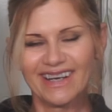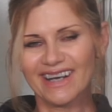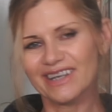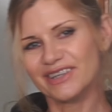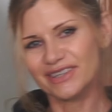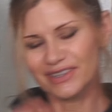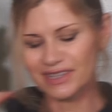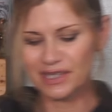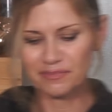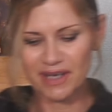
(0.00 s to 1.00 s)
I could have
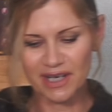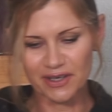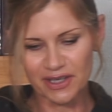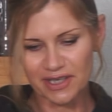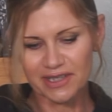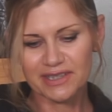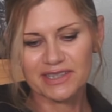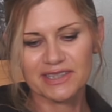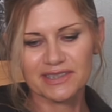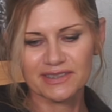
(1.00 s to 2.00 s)
cleaned up my area
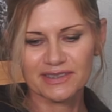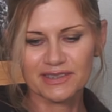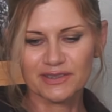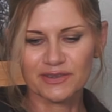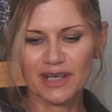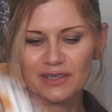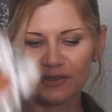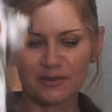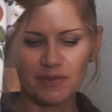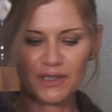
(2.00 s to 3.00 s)
to do that a
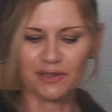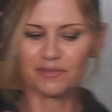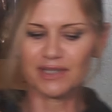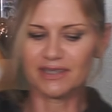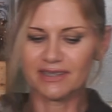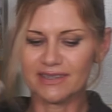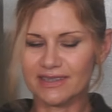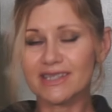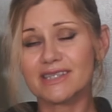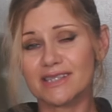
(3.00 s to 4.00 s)
little better, but
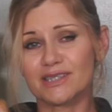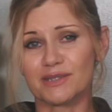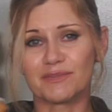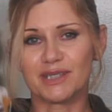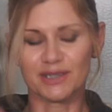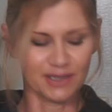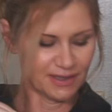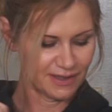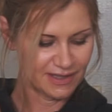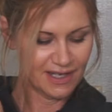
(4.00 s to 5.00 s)
this is going to be good.
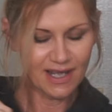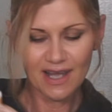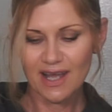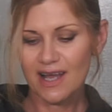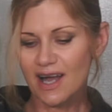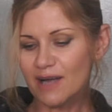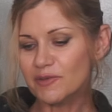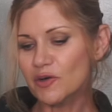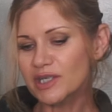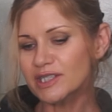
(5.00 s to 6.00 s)
I'm
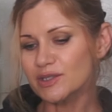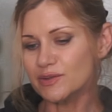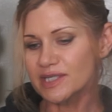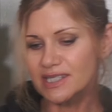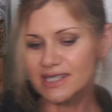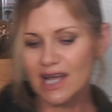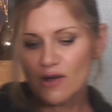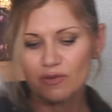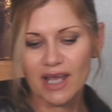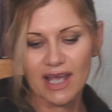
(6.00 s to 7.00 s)
going to sit
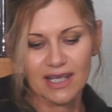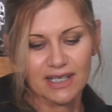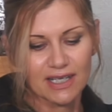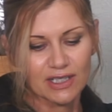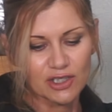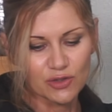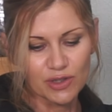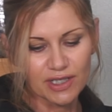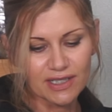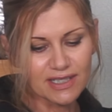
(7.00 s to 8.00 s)
down and
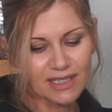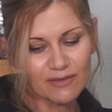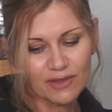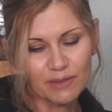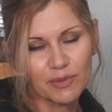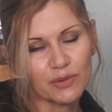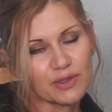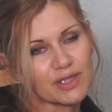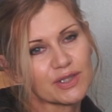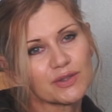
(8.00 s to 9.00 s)
enjoy this lovely bowl of
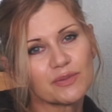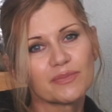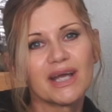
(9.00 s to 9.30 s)
soup.